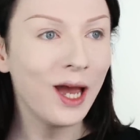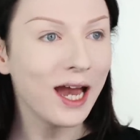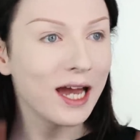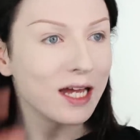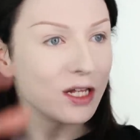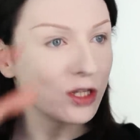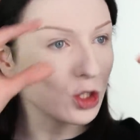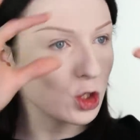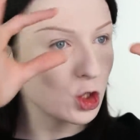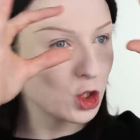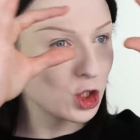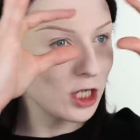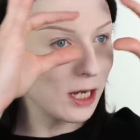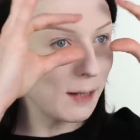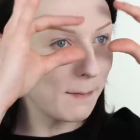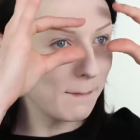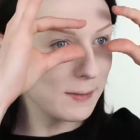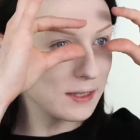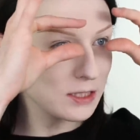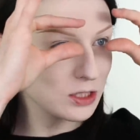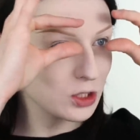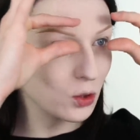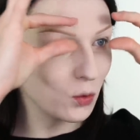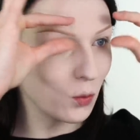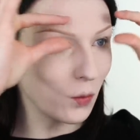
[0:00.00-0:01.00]
and the
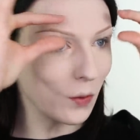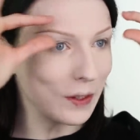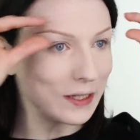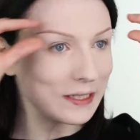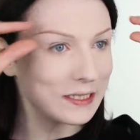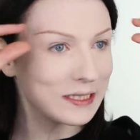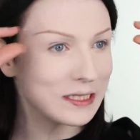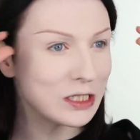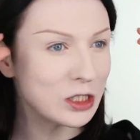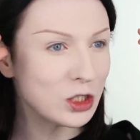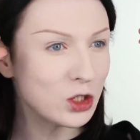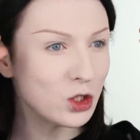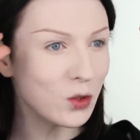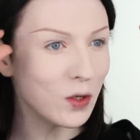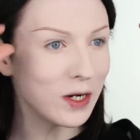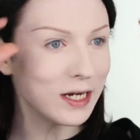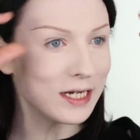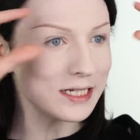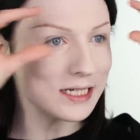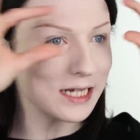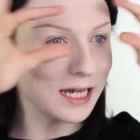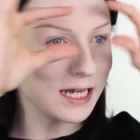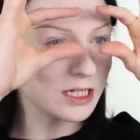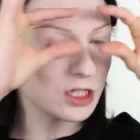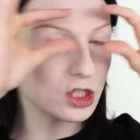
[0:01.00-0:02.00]
shape is quite
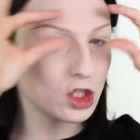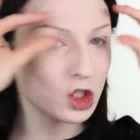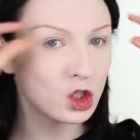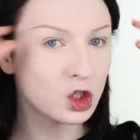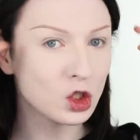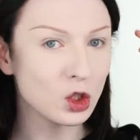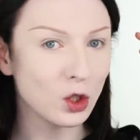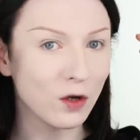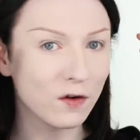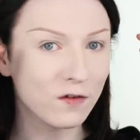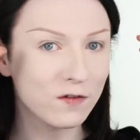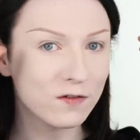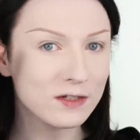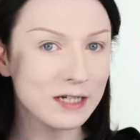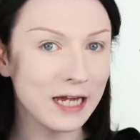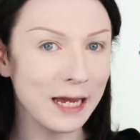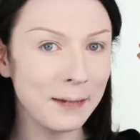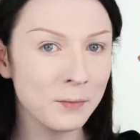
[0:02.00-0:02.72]
straight and soft.